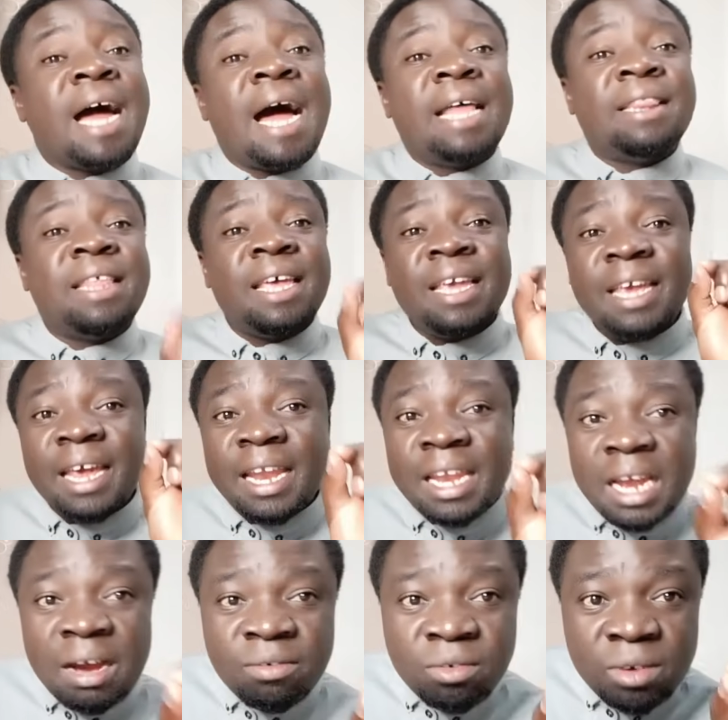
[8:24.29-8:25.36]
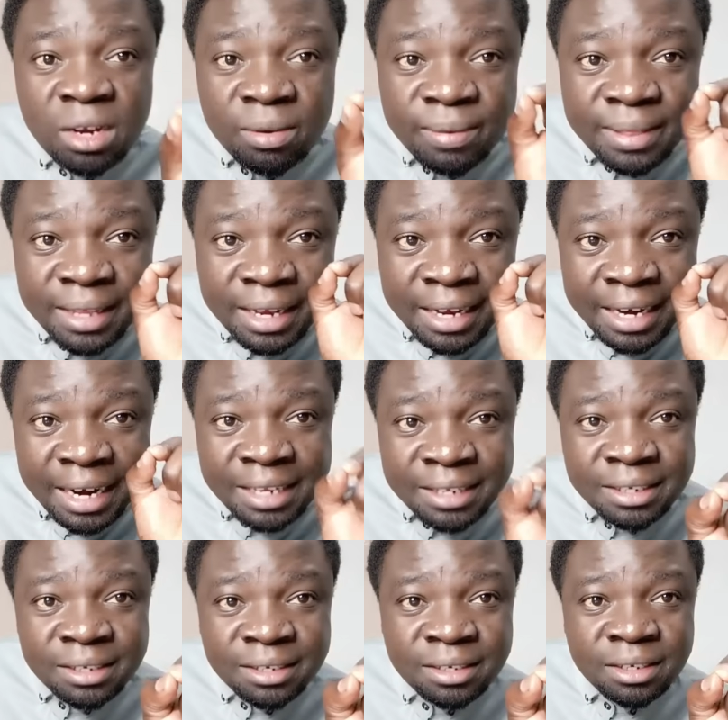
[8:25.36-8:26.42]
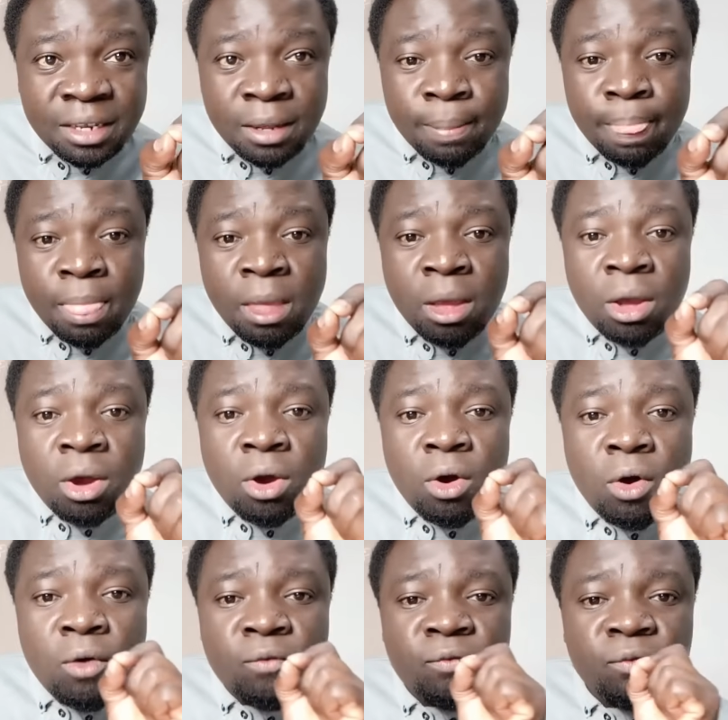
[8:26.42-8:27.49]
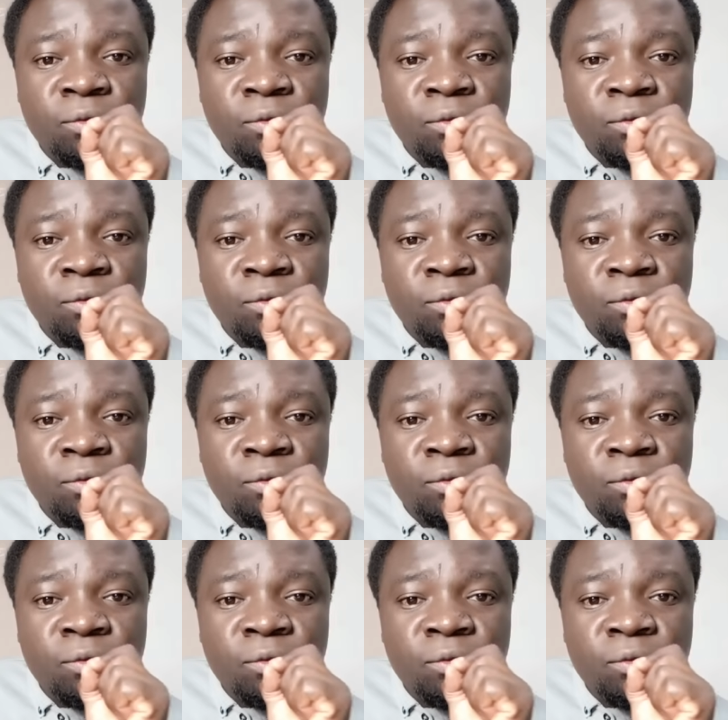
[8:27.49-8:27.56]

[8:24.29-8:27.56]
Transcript: Are they enough to deal with the crisis of